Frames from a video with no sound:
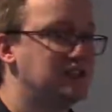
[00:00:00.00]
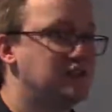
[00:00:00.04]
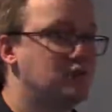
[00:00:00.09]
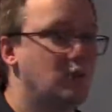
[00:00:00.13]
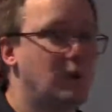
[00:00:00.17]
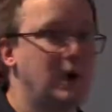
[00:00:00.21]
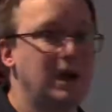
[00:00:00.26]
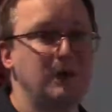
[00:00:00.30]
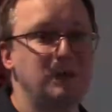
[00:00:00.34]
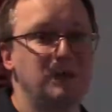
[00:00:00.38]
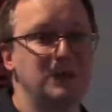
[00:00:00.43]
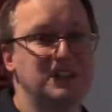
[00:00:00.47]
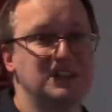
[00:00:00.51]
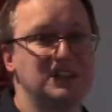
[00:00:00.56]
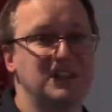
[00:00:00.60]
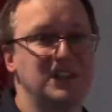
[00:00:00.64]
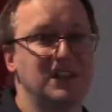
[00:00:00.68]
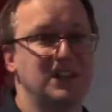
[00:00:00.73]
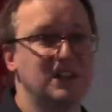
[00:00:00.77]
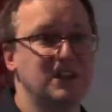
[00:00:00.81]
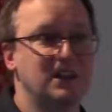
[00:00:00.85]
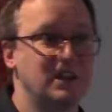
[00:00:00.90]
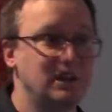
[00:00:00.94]
why we see
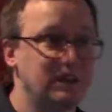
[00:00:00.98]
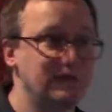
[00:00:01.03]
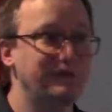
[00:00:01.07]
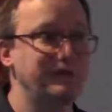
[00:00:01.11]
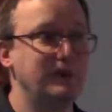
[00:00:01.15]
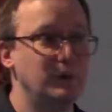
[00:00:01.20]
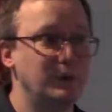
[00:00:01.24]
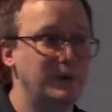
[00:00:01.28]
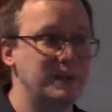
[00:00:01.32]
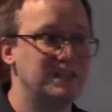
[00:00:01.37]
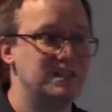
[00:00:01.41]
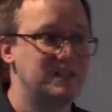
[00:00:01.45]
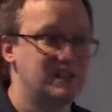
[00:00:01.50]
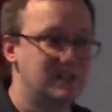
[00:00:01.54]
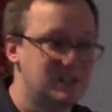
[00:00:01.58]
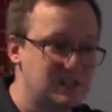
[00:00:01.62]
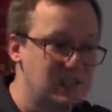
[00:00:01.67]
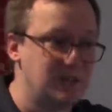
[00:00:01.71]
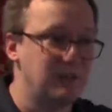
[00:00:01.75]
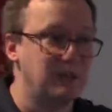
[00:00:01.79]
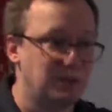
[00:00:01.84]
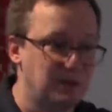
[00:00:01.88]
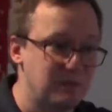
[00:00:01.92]
that influenza is
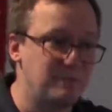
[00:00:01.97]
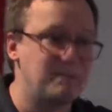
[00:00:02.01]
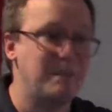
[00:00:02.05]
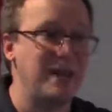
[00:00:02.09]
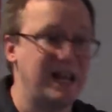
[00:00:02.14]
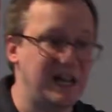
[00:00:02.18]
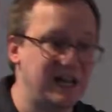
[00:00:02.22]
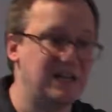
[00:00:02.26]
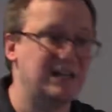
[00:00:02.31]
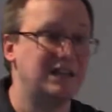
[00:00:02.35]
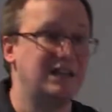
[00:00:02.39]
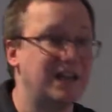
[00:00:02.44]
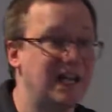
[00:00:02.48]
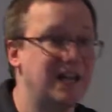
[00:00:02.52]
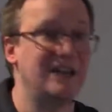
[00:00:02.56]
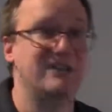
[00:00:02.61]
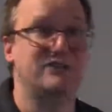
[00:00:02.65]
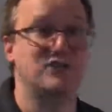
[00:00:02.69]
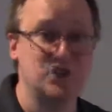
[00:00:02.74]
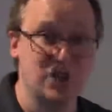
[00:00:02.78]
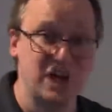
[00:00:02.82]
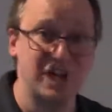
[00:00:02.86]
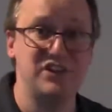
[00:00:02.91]
able to make a lot
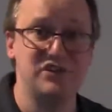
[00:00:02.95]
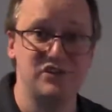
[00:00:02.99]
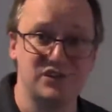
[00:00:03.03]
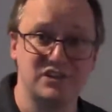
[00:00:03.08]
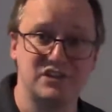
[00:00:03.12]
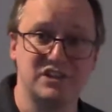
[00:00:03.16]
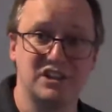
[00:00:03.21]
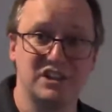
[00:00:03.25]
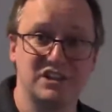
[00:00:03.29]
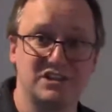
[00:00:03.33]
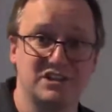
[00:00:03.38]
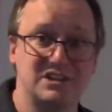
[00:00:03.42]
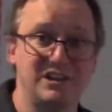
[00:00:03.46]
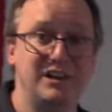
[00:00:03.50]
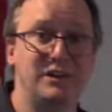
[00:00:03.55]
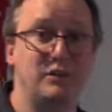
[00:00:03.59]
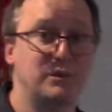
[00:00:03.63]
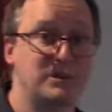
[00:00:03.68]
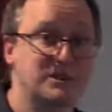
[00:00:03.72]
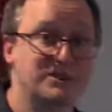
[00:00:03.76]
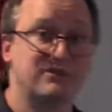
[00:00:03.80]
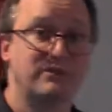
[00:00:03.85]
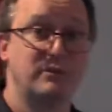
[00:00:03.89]
of changes in its
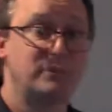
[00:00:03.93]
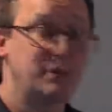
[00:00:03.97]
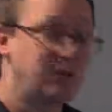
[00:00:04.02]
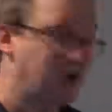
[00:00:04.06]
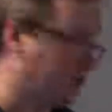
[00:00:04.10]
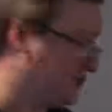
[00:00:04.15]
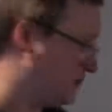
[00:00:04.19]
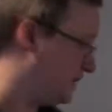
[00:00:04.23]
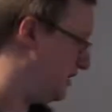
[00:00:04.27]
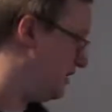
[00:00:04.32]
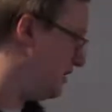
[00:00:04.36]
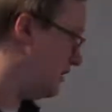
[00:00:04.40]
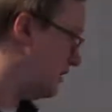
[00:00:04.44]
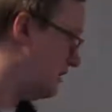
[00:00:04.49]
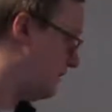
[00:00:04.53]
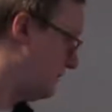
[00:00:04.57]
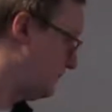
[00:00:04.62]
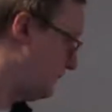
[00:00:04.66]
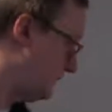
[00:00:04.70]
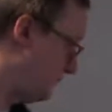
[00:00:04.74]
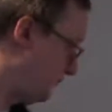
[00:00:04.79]
sequence from year to year.